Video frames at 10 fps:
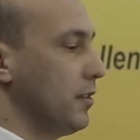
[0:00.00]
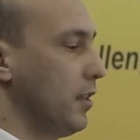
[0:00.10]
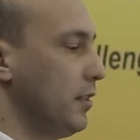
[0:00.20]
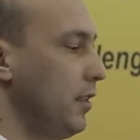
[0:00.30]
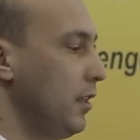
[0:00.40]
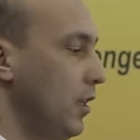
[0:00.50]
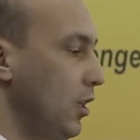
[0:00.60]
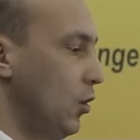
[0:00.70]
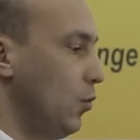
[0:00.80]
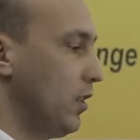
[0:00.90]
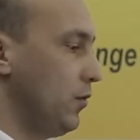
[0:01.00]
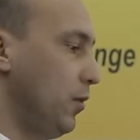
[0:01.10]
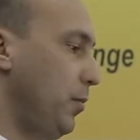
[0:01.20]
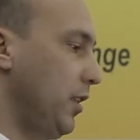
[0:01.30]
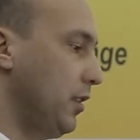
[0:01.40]
study, what
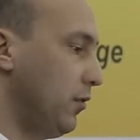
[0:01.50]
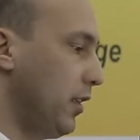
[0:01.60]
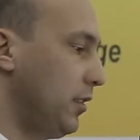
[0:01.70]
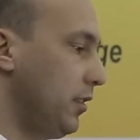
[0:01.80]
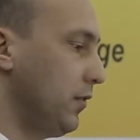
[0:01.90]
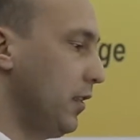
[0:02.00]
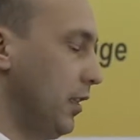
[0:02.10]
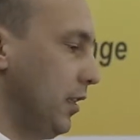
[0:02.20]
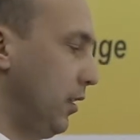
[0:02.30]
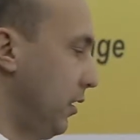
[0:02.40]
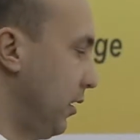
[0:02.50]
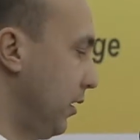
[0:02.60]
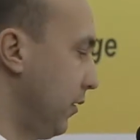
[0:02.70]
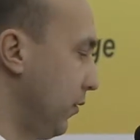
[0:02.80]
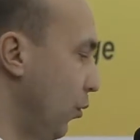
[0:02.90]
will be innovative,
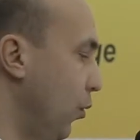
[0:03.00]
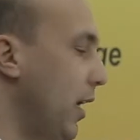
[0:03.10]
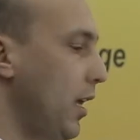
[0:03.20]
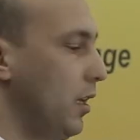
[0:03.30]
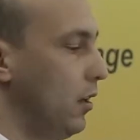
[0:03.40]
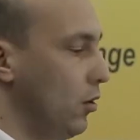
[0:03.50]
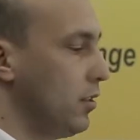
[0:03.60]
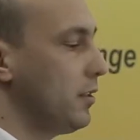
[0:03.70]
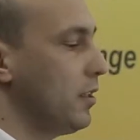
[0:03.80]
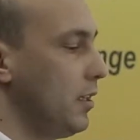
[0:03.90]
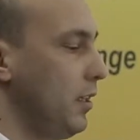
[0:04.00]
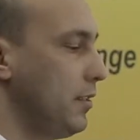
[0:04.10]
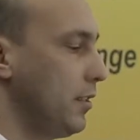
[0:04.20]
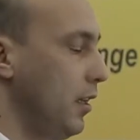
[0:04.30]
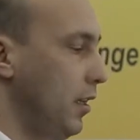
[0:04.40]
while other
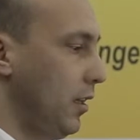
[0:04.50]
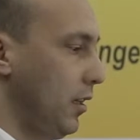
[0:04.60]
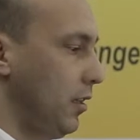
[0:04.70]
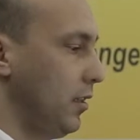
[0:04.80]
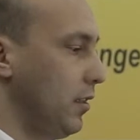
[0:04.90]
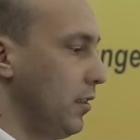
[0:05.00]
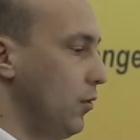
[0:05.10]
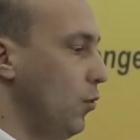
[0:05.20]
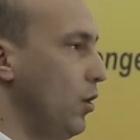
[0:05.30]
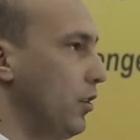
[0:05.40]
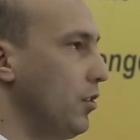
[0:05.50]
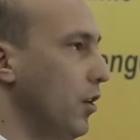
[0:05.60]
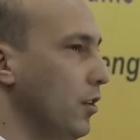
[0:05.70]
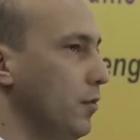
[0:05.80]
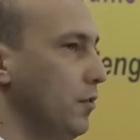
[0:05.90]
studies worked
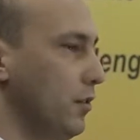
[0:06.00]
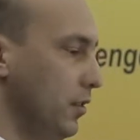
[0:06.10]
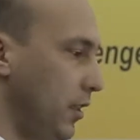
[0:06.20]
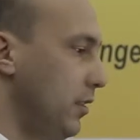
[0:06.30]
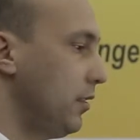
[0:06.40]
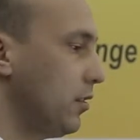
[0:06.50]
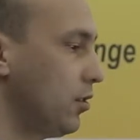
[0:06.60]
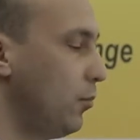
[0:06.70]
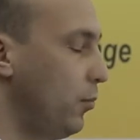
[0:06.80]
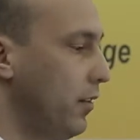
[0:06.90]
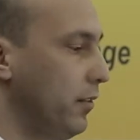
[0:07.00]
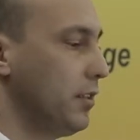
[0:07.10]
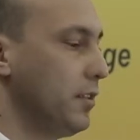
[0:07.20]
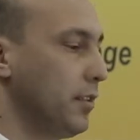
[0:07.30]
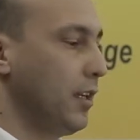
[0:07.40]
on incidence of
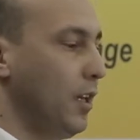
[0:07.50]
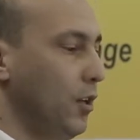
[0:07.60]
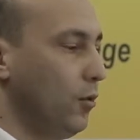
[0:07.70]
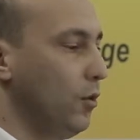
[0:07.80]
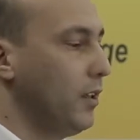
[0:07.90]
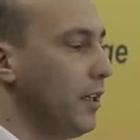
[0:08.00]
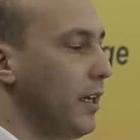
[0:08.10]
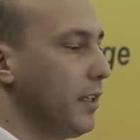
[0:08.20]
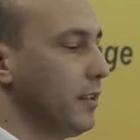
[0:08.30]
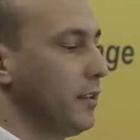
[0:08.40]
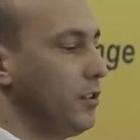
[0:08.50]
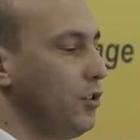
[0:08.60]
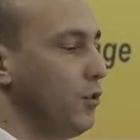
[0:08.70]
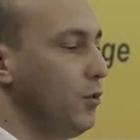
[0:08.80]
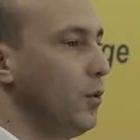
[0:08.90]
prevalence, we would like
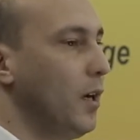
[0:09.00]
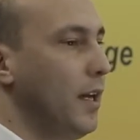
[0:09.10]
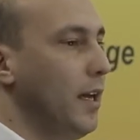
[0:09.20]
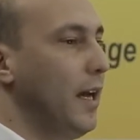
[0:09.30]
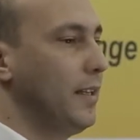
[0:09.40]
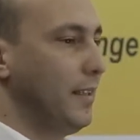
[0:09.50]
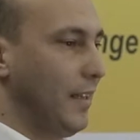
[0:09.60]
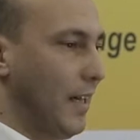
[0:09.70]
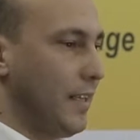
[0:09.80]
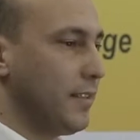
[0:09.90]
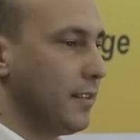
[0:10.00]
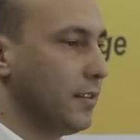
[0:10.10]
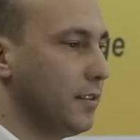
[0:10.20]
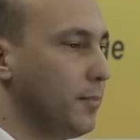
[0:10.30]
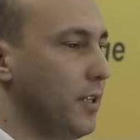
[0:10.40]
to analyze
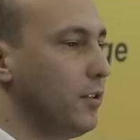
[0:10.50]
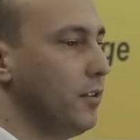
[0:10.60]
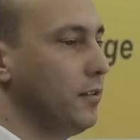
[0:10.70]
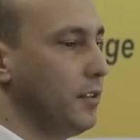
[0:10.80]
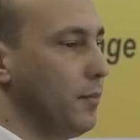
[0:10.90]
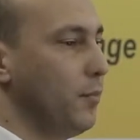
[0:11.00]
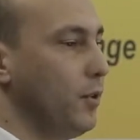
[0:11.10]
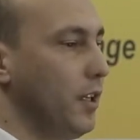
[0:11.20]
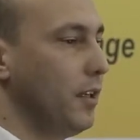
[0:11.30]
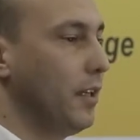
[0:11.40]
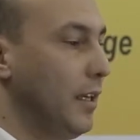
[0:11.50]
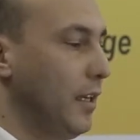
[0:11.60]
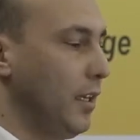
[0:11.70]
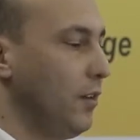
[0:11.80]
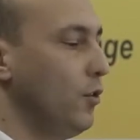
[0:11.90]
the spatial-temporal
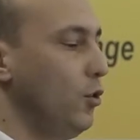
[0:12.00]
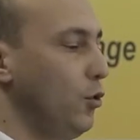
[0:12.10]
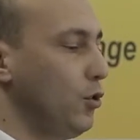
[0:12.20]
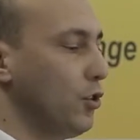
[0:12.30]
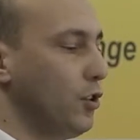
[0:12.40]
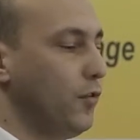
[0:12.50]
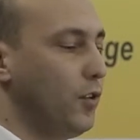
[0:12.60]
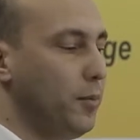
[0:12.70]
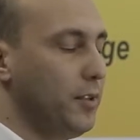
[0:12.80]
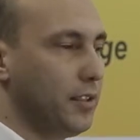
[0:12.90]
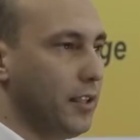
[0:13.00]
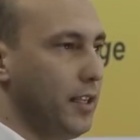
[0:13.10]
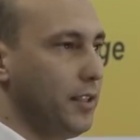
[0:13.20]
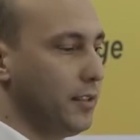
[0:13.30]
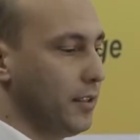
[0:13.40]
evolution of rabies
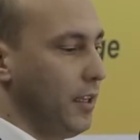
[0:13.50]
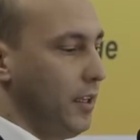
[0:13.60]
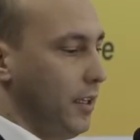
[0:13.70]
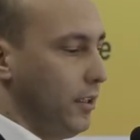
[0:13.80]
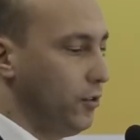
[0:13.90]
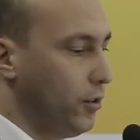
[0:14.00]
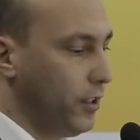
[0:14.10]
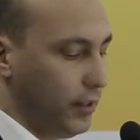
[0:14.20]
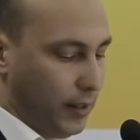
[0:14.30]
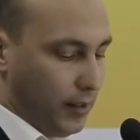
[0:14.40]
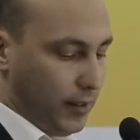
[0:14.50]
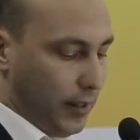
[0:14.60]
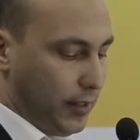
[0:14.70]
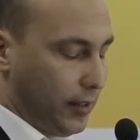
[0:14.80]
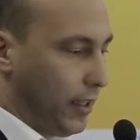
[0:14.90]
case during a
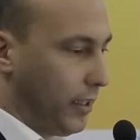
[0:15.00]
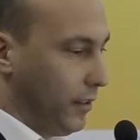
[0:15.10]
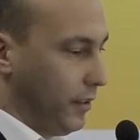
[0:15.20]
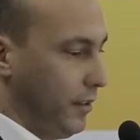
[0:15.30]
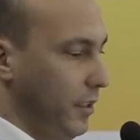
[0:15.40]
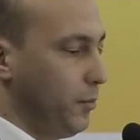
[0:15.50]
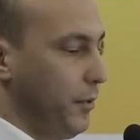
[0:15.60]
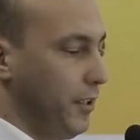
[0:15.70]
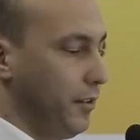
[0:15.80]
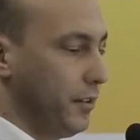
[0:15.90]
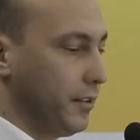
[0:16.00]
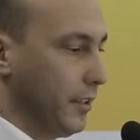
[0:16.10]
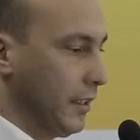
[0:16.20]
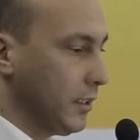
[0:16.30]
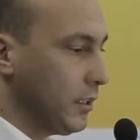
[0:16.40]
6-year period.
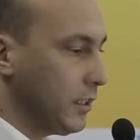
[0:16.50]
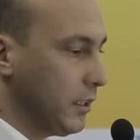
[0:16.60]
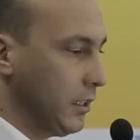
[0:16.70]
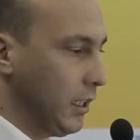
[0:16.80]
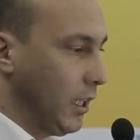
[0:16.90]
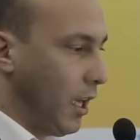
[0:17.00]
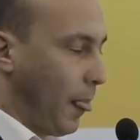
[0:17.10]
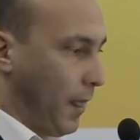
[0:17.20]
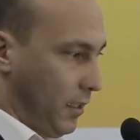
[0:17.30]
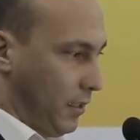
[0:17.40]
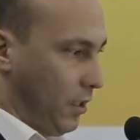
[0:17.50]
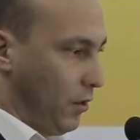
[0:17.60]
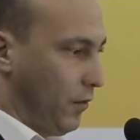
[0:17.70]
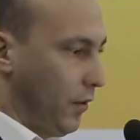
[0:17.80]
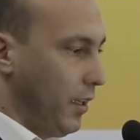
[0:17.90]
So
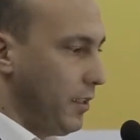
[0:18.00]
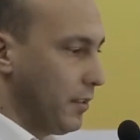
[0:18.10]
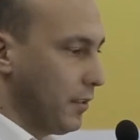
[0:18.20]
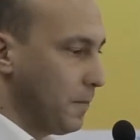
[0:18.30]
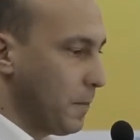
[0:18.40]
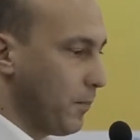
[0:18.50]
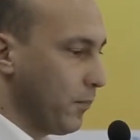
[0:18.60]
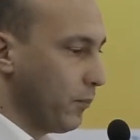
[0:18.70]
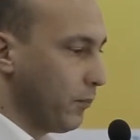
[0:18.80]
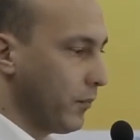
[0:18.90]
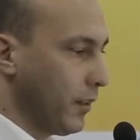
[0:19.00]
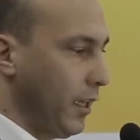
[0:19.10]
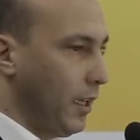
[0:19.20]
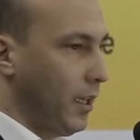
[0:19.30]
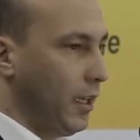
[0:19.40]
for this,
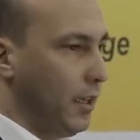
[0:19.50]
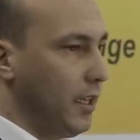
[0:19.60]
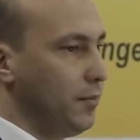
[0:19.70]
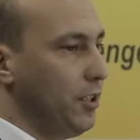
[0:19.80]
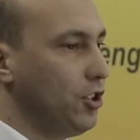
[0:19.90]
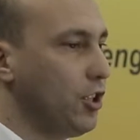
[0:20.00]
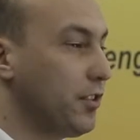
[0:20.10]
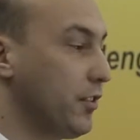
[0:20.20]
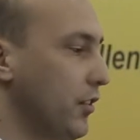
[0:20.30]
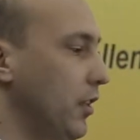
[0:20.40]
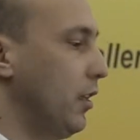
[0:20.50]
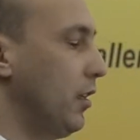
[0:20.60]
let me just